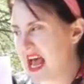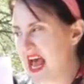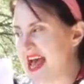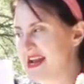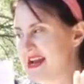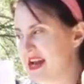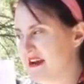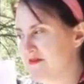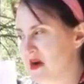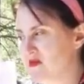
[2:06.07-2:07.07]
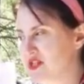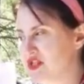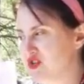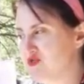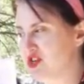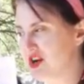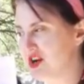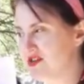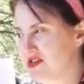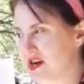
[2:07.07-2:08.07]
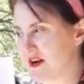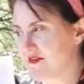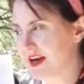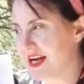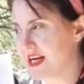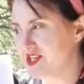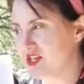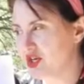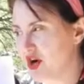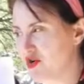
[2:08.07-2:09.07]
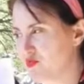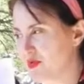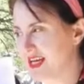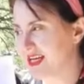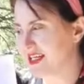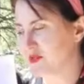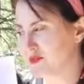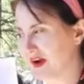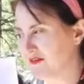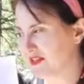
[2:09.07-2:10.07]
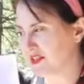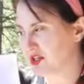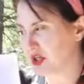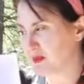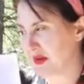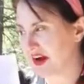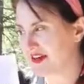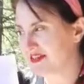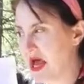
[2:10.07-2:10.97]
and Nick found a junior undercover agent code ring in his breakfast cereal box.